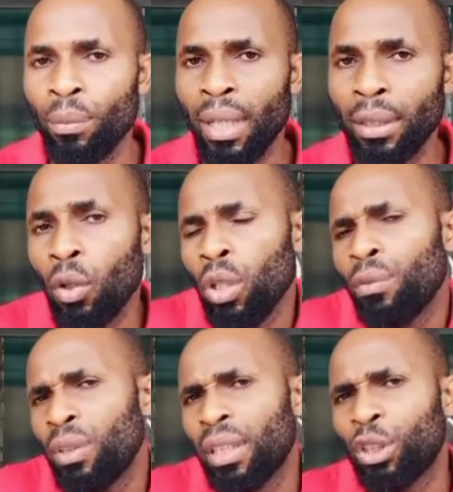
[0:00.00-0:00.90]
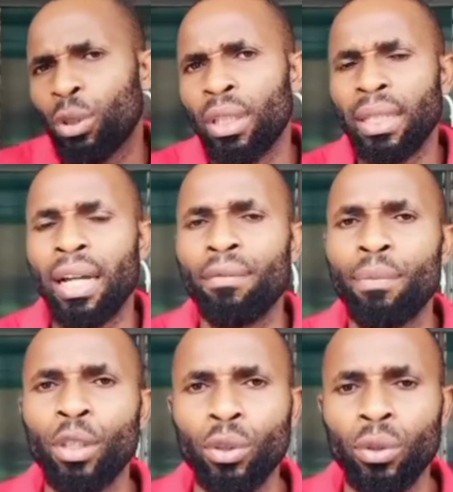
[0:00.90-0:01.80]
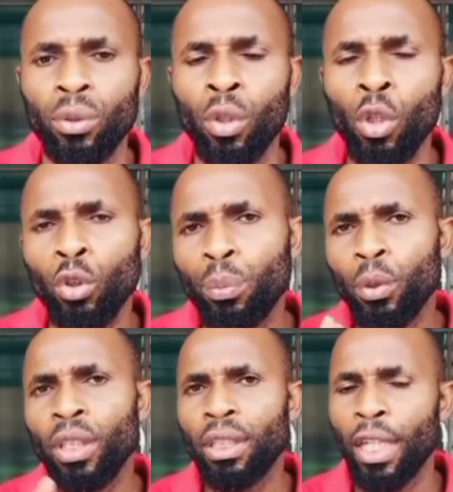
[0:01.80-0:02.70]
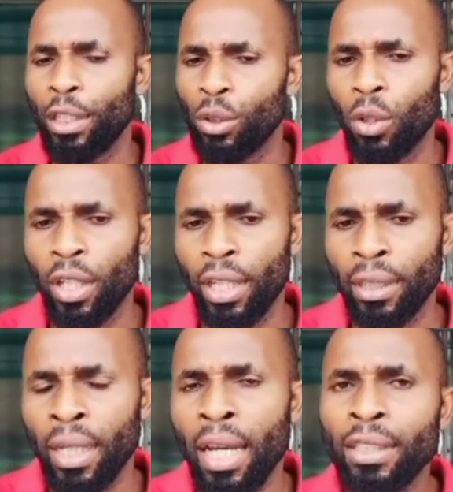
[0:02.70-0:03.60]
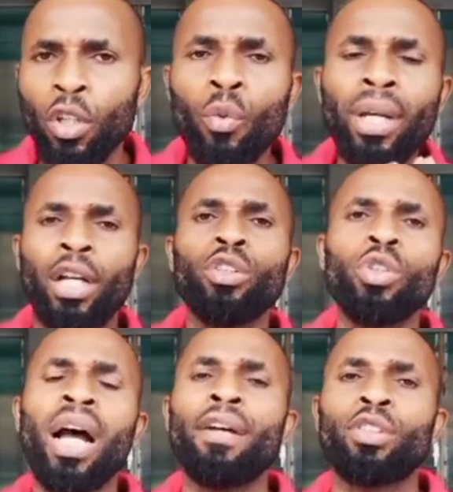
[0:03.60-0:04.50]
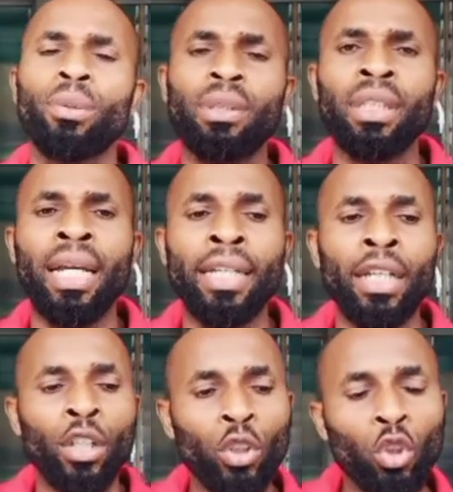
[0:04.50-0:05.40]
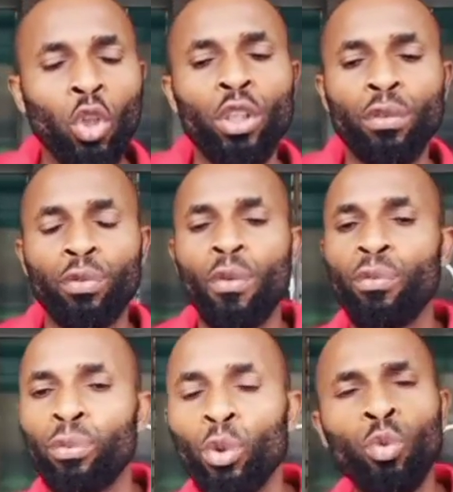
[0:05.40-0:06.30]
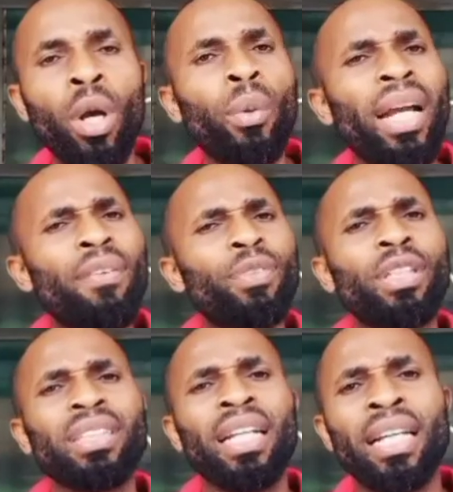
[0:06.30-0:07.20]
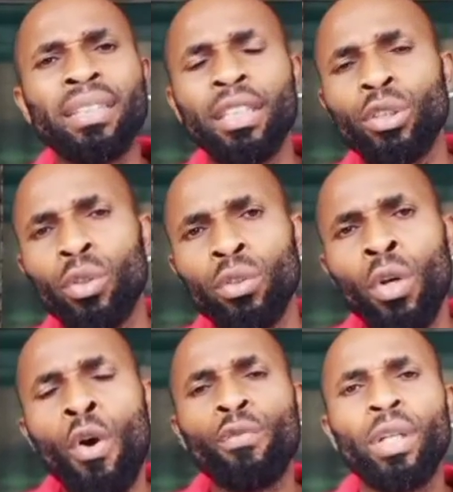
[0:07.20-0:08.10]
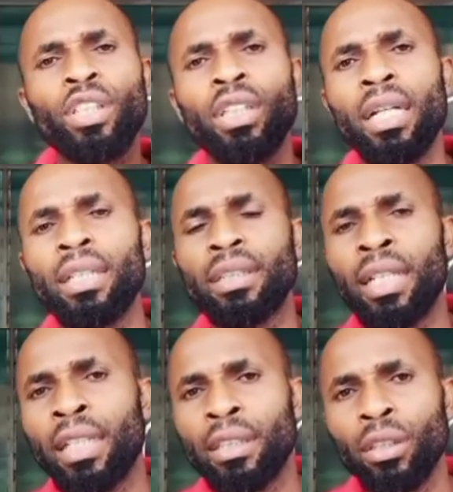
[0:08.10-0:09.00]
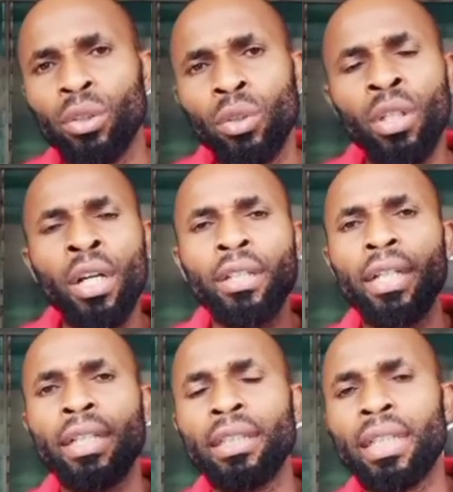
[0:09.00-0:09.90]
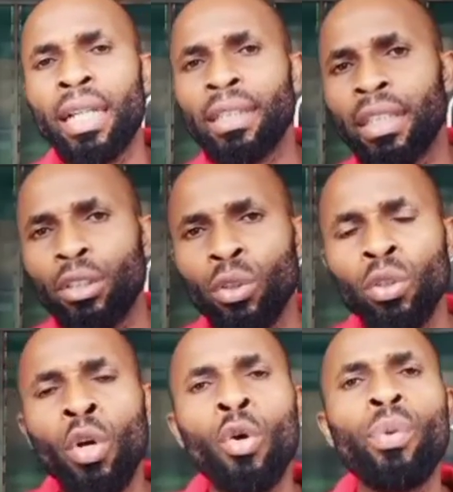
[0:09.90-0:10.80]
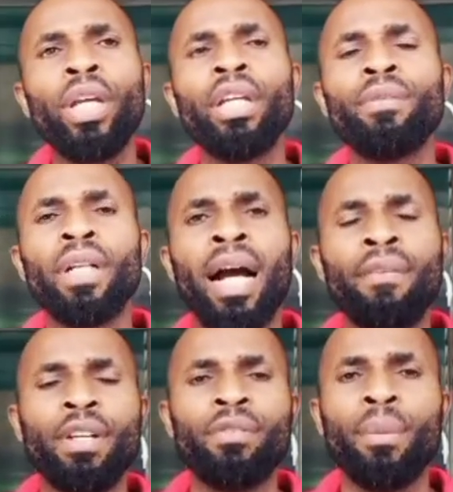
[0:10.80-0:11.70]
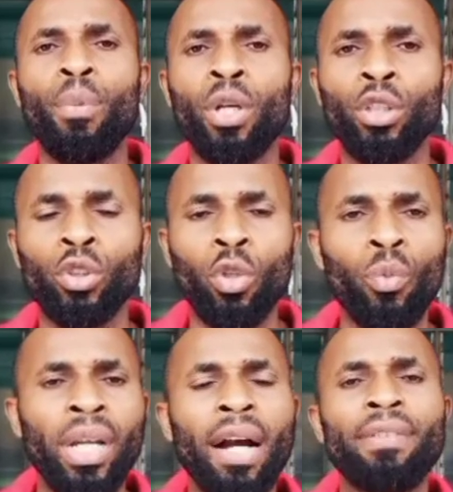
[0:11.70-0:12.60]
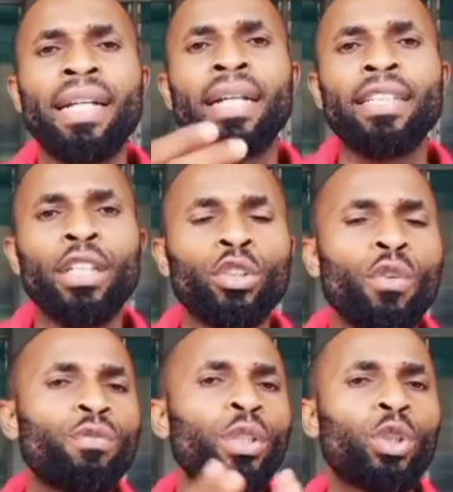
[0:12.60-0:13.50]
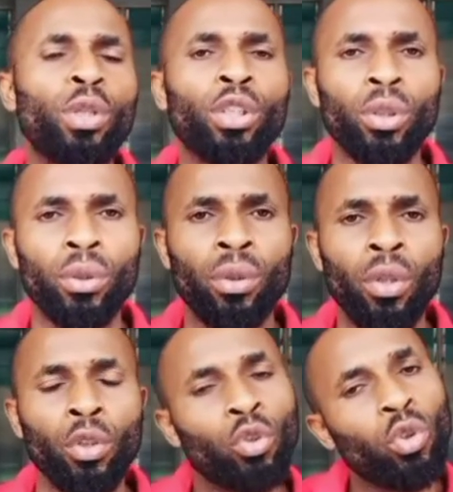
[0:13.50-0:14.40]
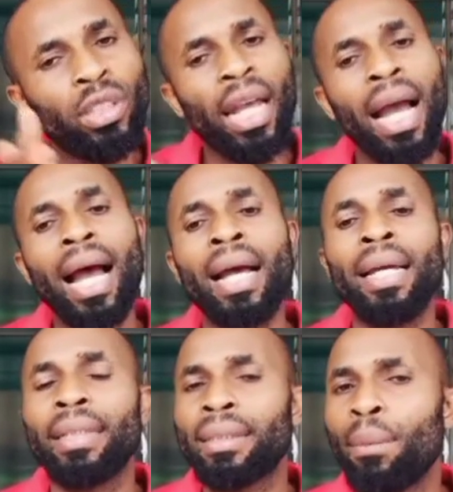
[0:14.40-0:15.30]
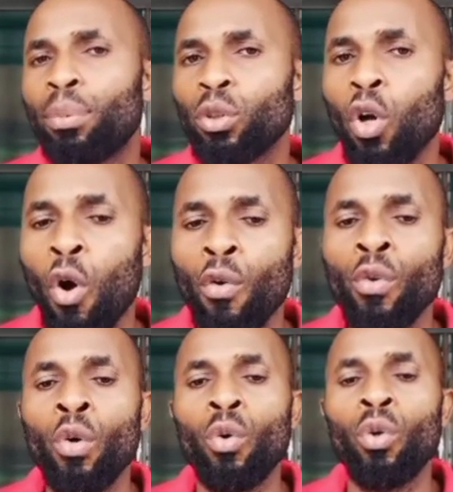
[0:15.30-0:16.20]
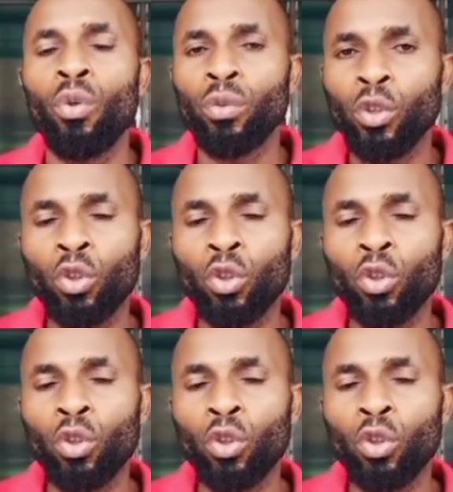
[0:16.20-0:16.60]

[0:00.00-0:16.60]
from that, or even the three that I have mentioned. You put it in your head. So we can also have something like solid from fluid, where we have crystallization, fractional crystallization, recrystallization. We even have evaporation. We have decantation, filtration. So they are examples of